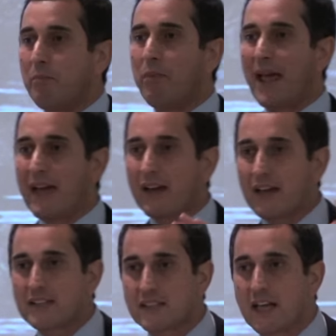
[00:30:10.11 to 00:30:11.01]

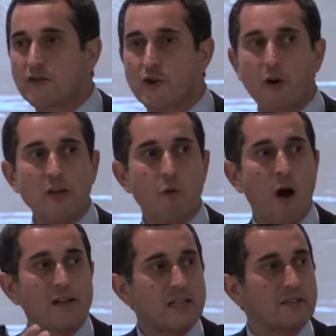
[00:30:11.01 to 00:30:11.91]
blankets and throwing
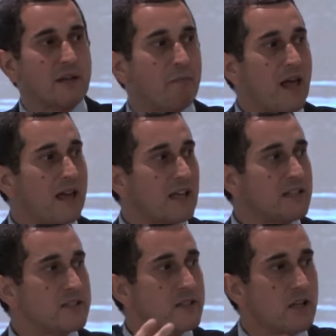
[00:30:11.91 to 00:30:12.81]
water in the
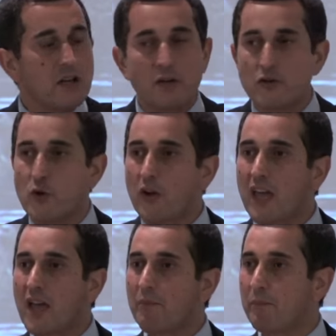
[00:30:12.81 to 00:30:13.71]
blankets to
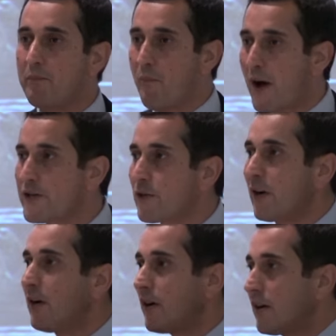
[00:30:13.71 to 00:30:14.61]
keep moisture